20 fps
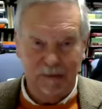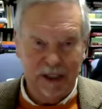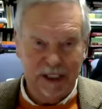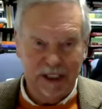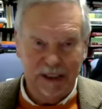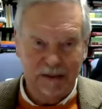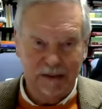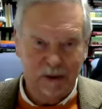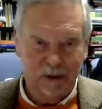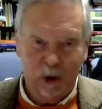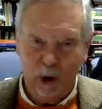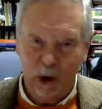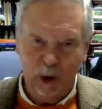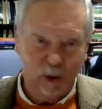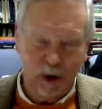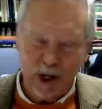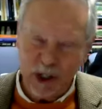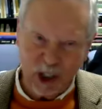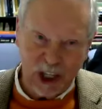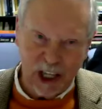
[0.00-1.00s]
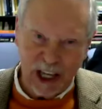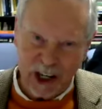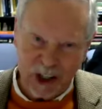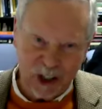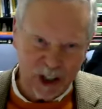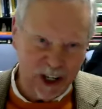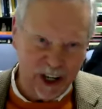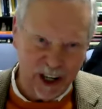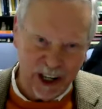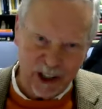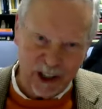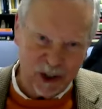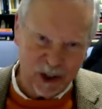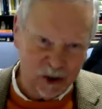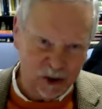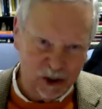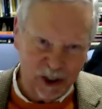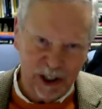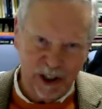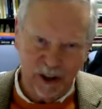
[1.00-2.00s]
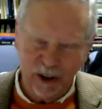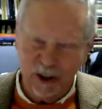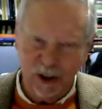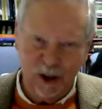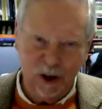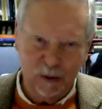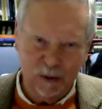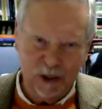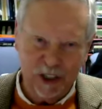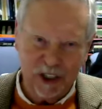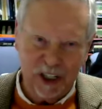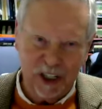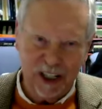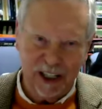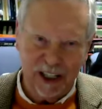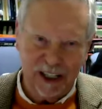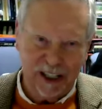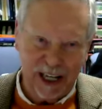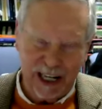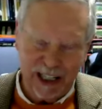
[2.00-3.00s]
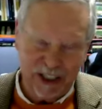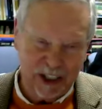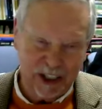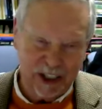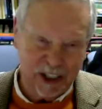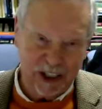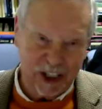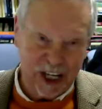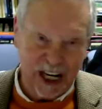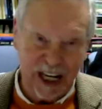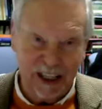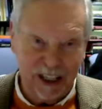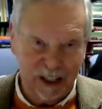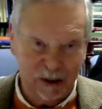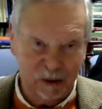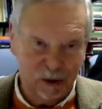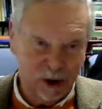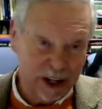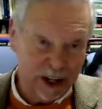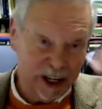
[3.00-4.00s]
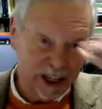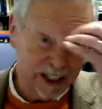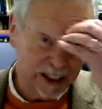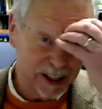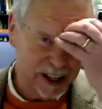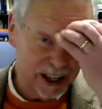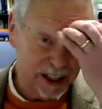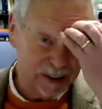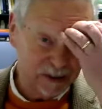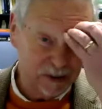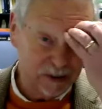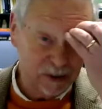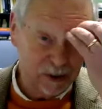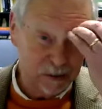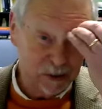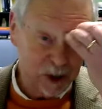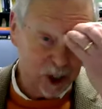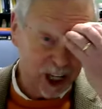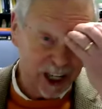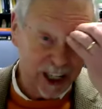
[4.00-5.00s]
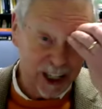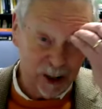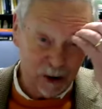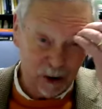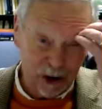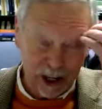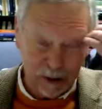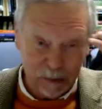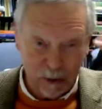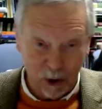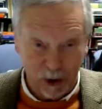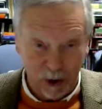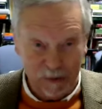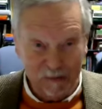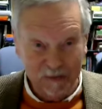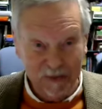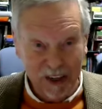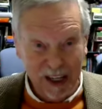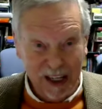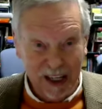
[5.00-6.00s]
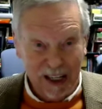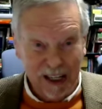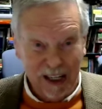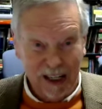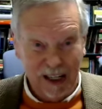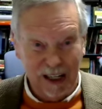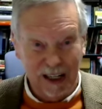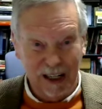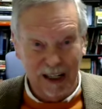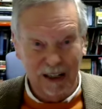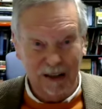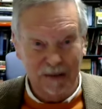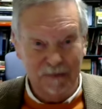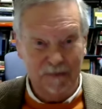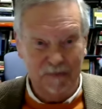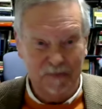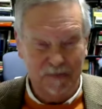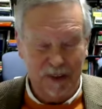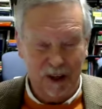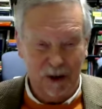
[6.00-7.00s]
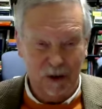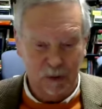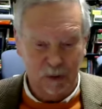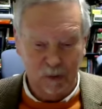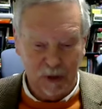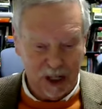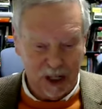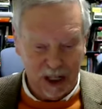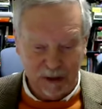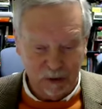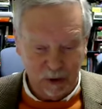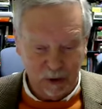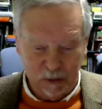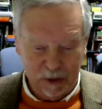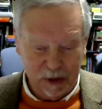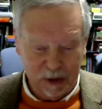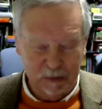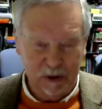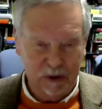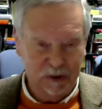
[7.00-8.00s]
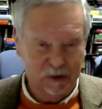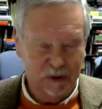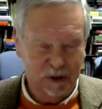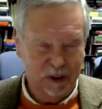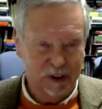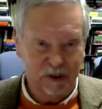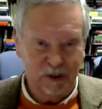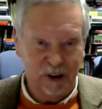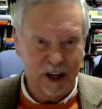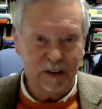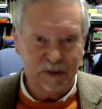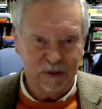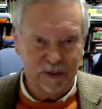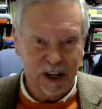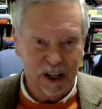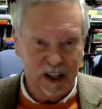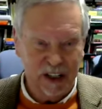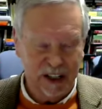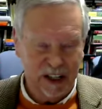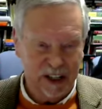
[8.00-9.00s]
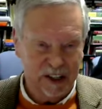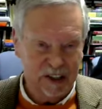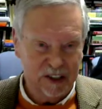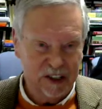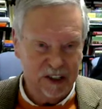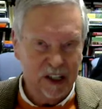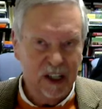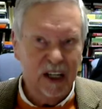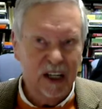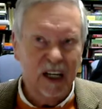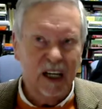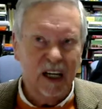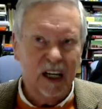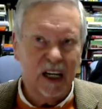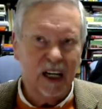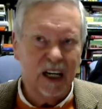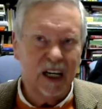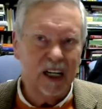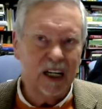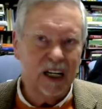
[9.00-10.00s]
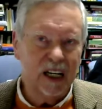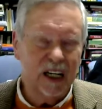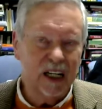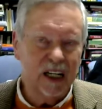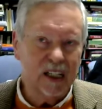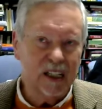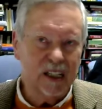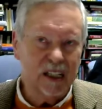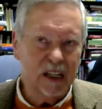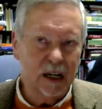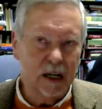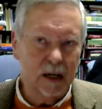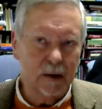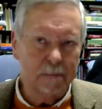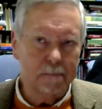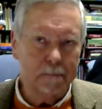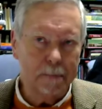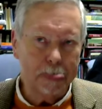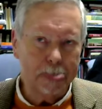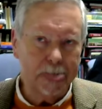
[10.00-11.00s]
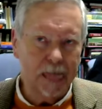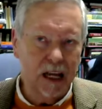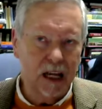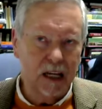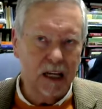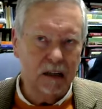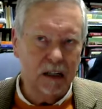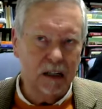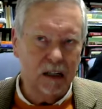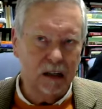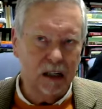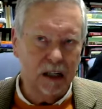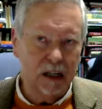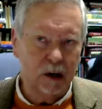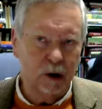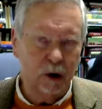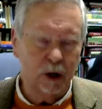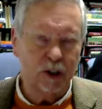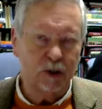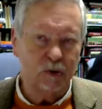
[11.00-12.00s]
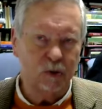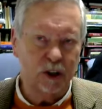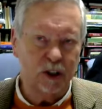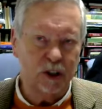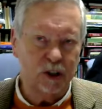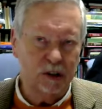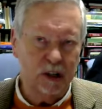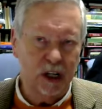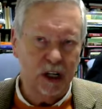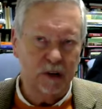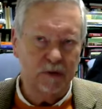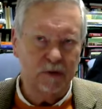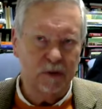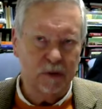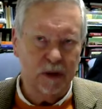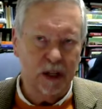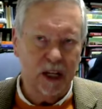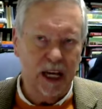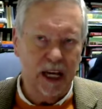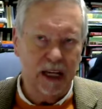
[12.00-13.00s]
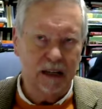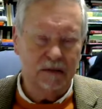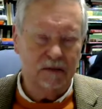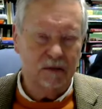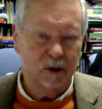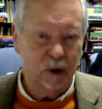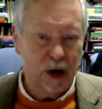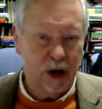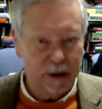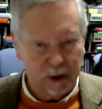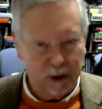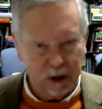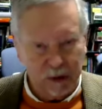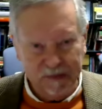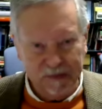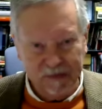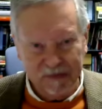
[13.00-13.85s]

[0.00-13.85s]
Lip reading: mean, Northwest class in high school in Oklahoma City, that's exactly what I got from Janie Creekmore, whom I remember with great fondness. It, it uh, Here's what you can get from Latin: grammar.